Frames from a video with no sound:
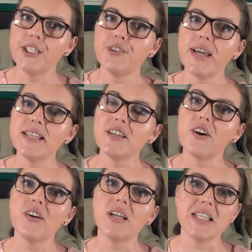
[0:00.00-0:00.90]
Tracy
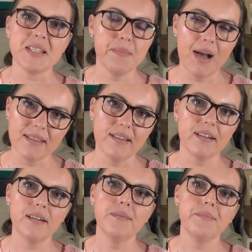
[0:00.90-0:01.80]
Connolly's
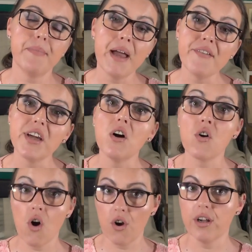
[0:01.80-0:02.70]
mother, Mary
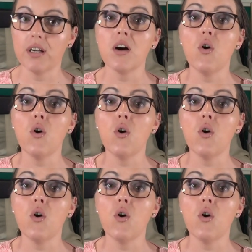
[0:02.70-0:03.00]
O'Connor,